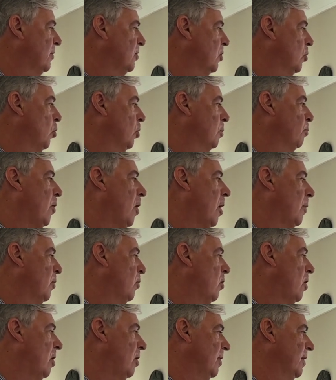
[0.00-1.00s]
Of course,
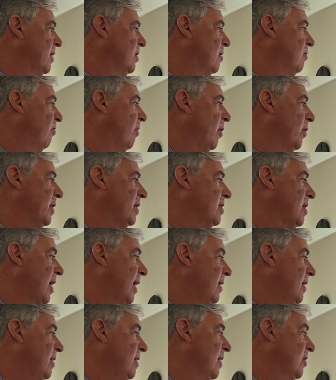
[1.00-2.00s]
Pomerol is very
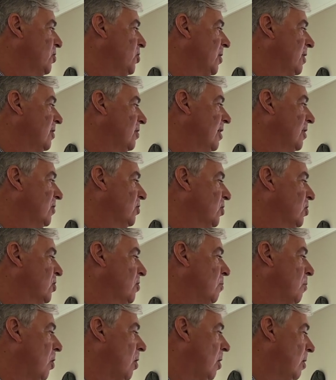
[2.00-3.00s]
tiny. As you can see, it's a
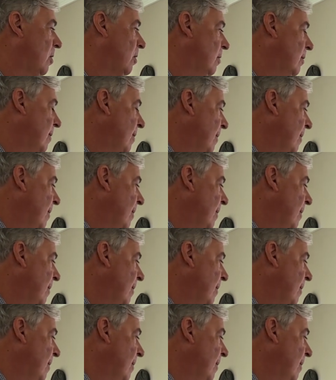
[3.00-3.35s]
small